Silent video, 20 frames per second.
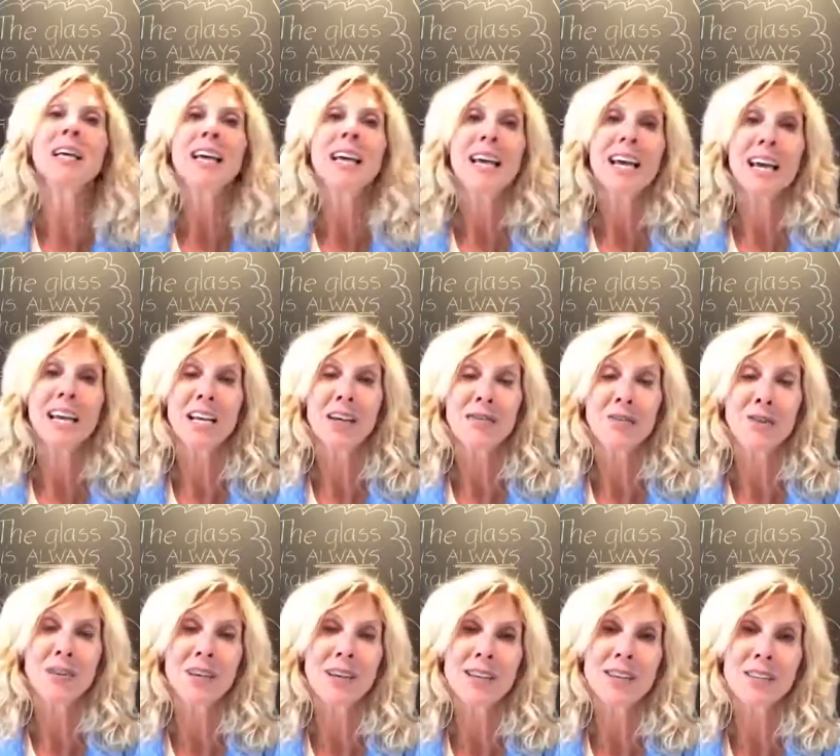And if
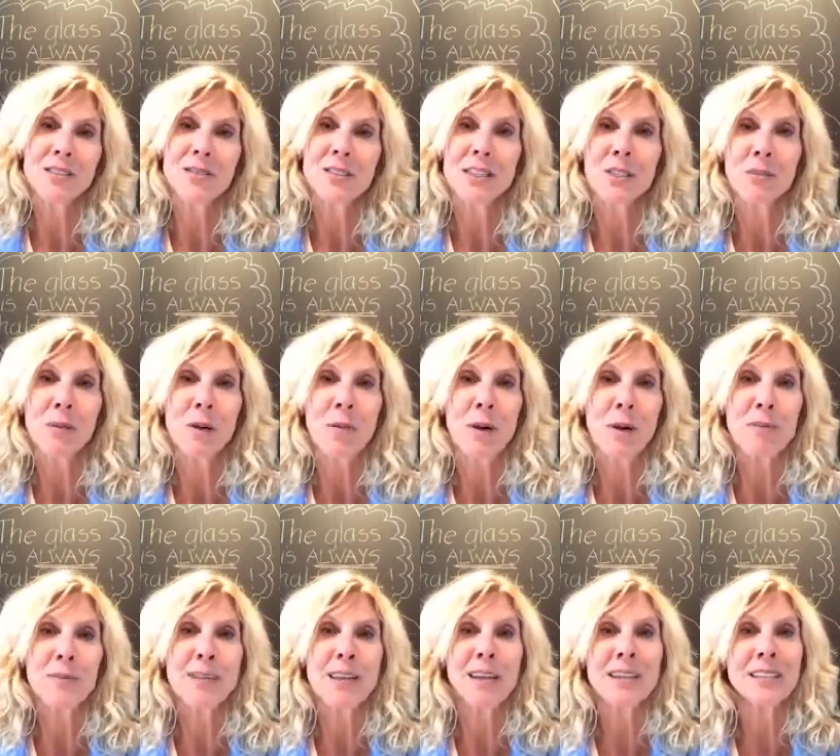you'd like to visit my
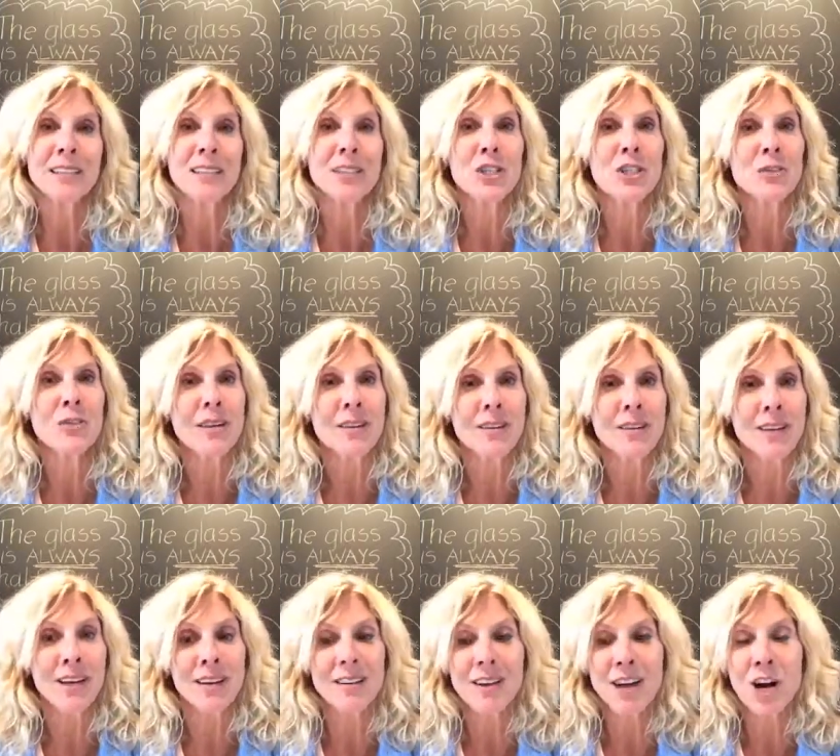website,
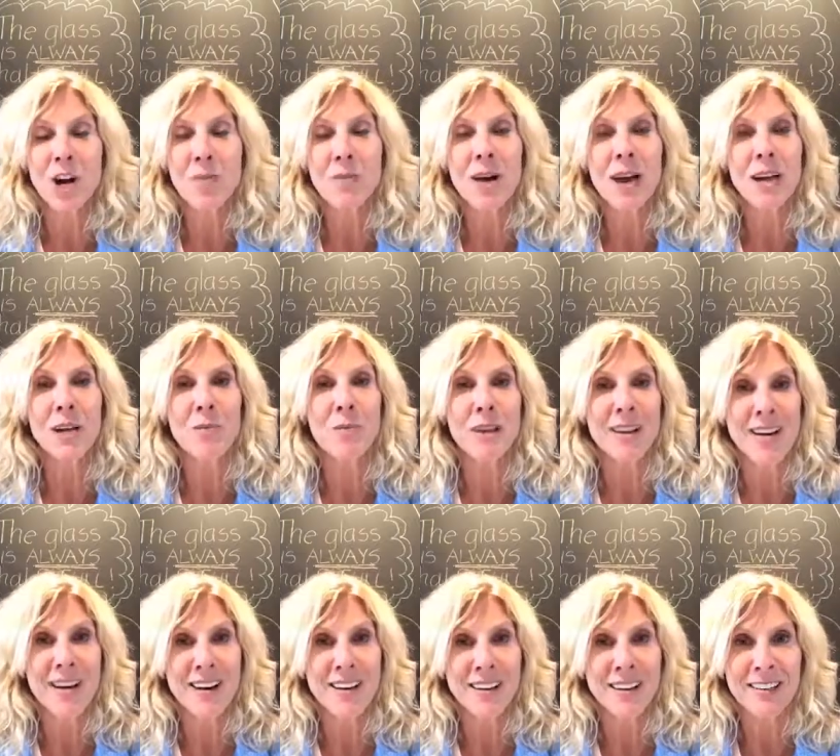lynschrader.com, I'd be
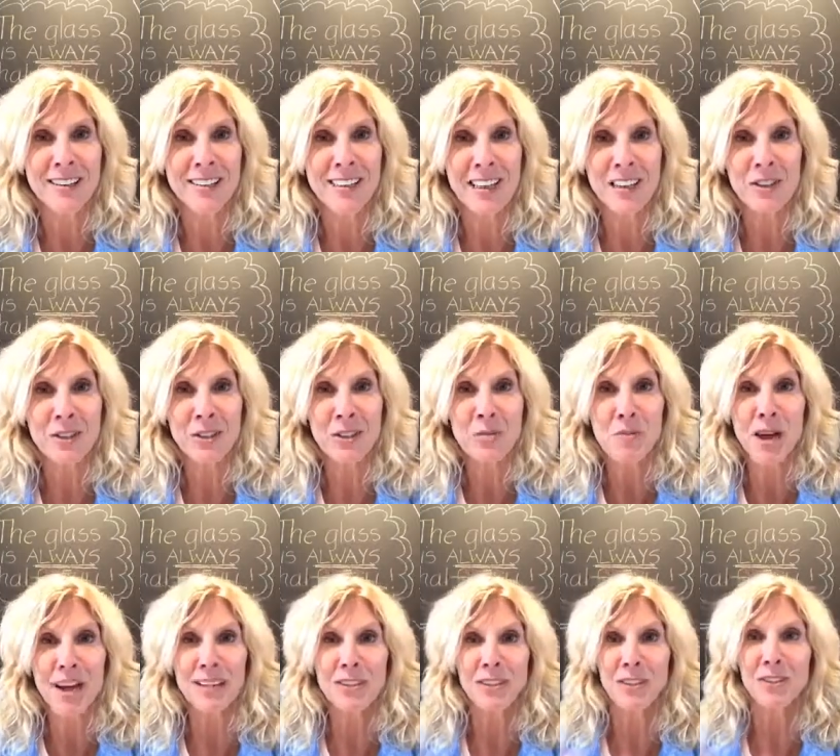honored. Thank you so
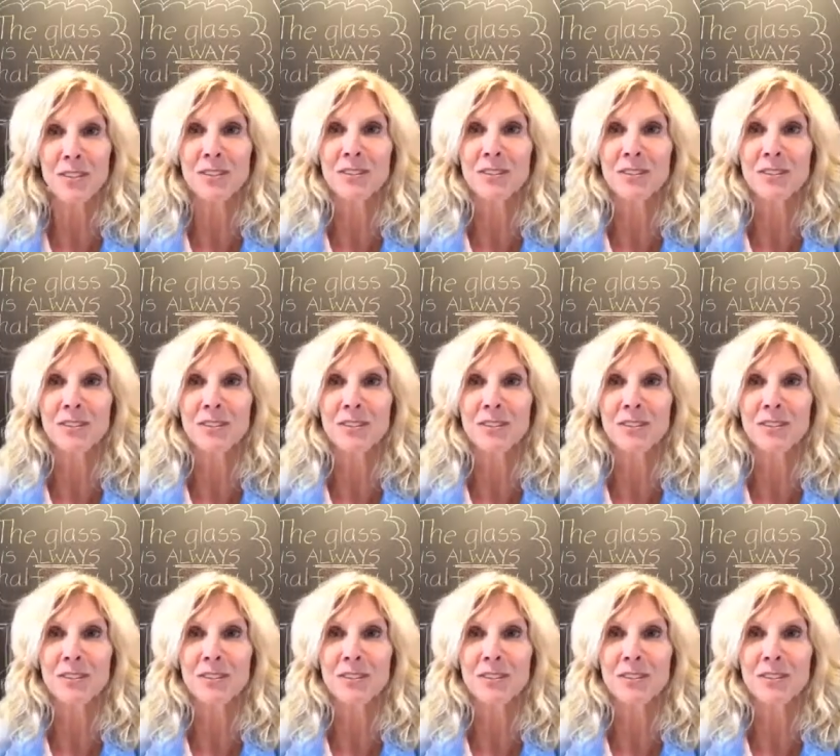much.